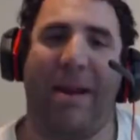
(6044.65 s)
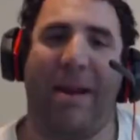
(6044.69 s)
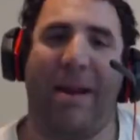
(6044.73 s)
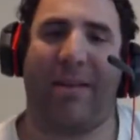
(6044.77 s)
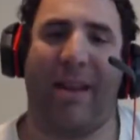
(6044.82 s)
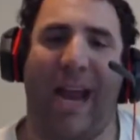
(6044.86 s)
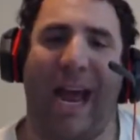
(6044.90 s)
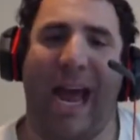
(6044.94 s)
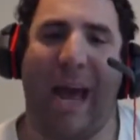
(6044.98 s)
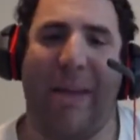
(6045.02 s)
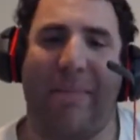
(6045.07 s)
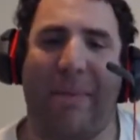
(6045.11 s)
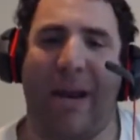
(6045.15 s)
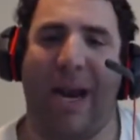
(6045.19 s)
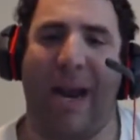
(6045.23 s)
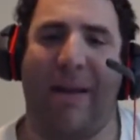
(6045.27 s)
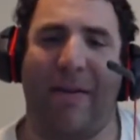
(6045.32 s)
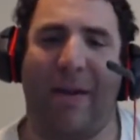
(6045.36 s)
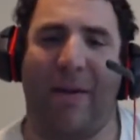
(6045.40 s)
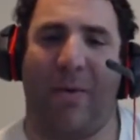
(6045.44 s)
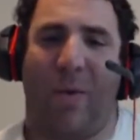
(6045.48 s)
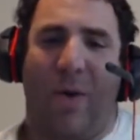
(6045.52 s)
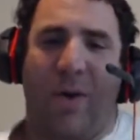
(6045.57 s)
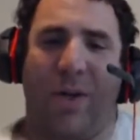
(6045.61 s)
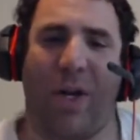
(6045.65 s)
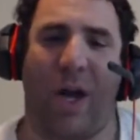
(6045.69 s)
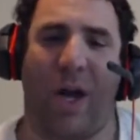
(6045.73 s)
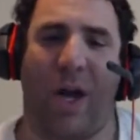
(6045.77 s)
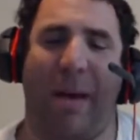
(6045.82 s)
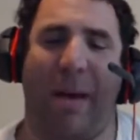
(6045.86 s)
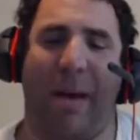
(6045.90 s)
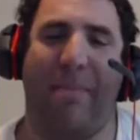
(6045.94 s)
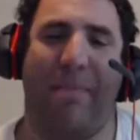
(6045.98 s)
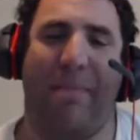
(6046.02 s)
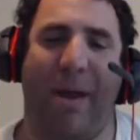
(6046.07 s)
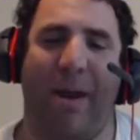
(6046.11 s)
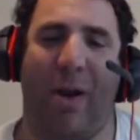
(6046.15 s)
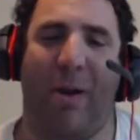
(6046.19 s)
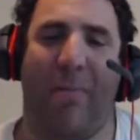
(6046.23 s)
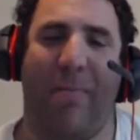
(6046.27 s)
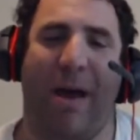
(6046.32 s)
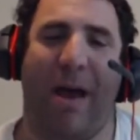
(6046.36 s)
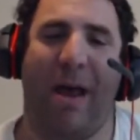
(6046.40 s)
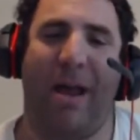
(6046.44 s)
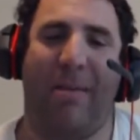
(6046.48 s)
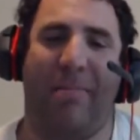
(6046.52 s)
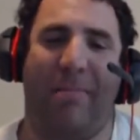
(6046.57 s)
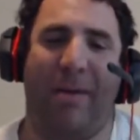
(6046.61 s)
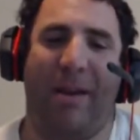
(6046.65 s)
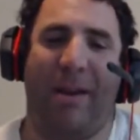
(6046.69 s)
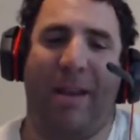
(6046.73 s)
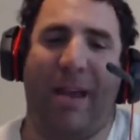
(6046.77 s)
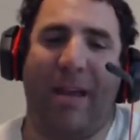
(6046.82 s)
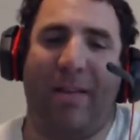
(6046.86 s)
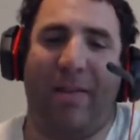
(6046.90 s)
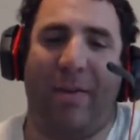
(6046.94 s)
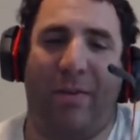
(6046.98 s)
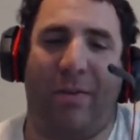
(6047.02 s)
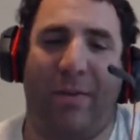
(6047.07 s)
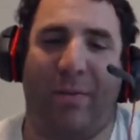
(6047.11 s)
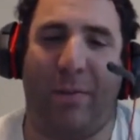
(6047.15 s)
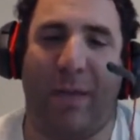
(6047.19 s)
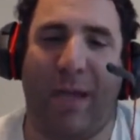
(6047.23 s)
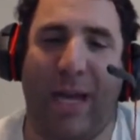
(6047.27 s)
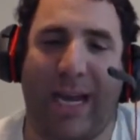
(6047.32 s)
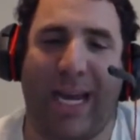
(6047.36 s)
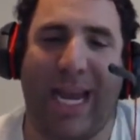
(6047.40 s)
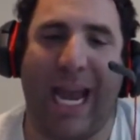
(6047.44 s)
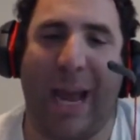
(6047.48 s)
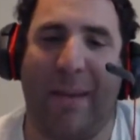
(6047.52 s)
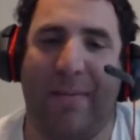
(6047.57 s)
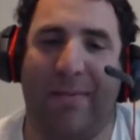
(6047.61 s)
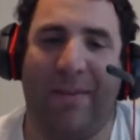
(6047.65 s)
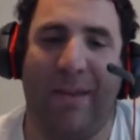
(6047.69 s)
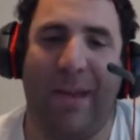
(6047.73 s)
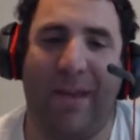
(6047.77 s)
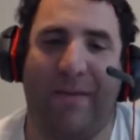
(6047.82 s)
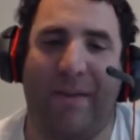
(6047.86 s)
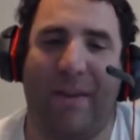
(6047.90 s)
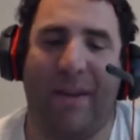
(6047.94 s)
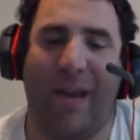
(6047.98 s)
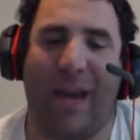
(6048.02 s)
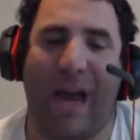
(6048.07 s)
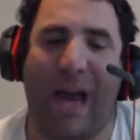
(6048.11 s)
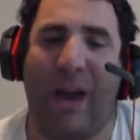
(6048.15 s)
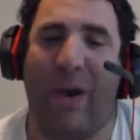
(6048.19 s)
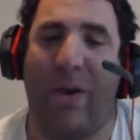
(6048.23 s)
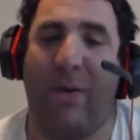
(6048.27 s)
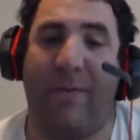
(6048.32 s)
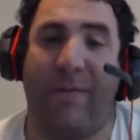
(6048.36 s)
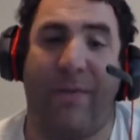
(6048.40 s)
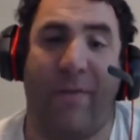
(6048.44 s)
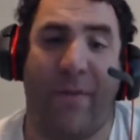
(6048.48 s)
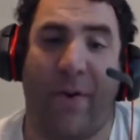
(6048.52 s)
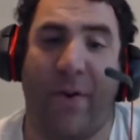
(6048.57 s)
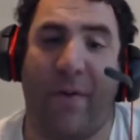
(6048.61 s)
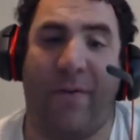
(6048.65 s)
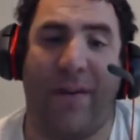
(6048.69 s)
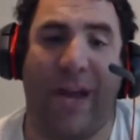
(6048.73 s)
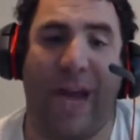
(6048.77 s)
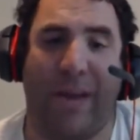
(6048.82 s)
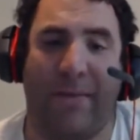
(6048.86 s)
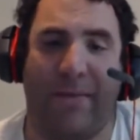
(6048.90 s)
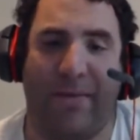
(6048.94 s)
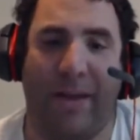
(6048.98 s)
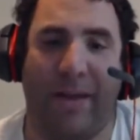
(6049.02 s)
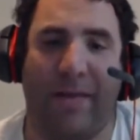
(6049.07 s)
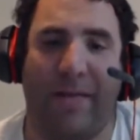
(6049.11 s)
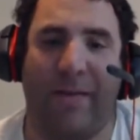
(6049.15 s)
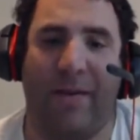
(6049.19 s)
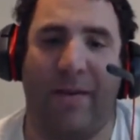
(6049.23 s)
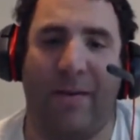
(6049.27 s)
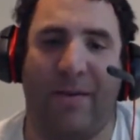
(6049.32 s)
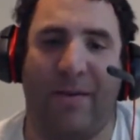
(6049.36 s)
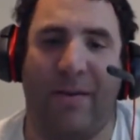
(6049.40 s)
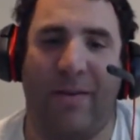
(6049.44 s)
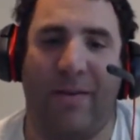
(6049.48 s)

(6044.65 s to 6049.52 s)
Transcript: it's going to happen in every award show. I'm not bitter about it, but like there's someone like Cab7. I don't know if you've heard of Cab7.